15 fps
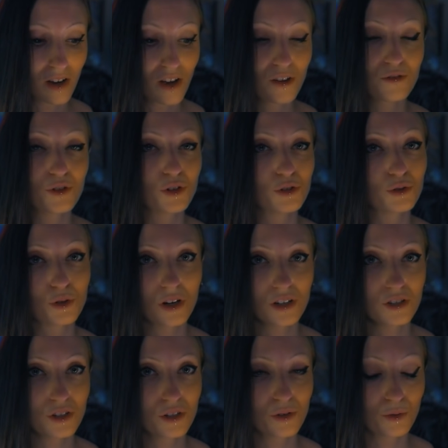
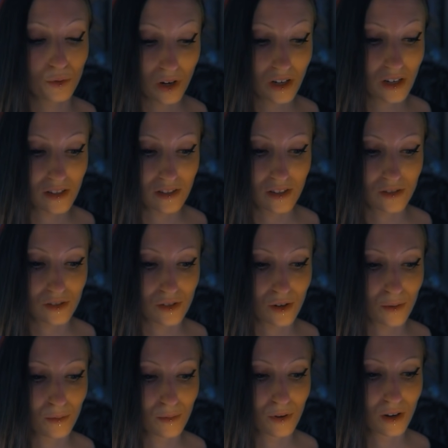filtration rating
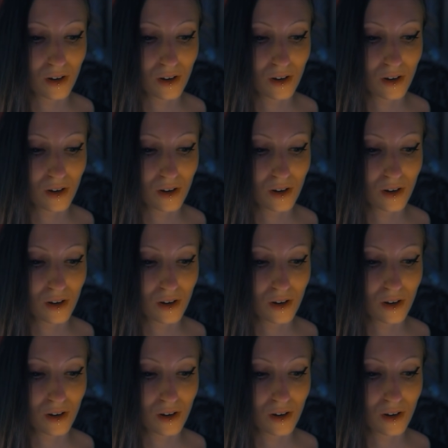system,